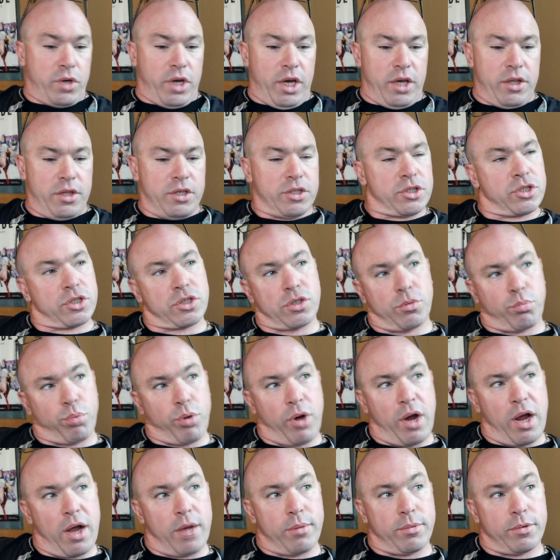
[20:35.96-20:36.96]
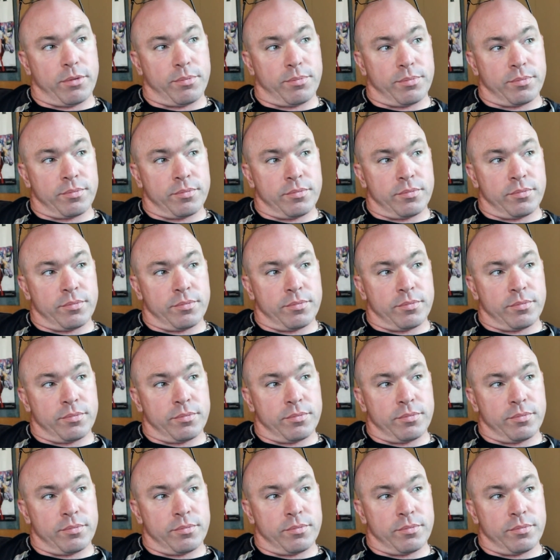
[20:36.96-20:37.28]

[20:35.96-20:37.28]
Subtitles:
Okay, this is a problem.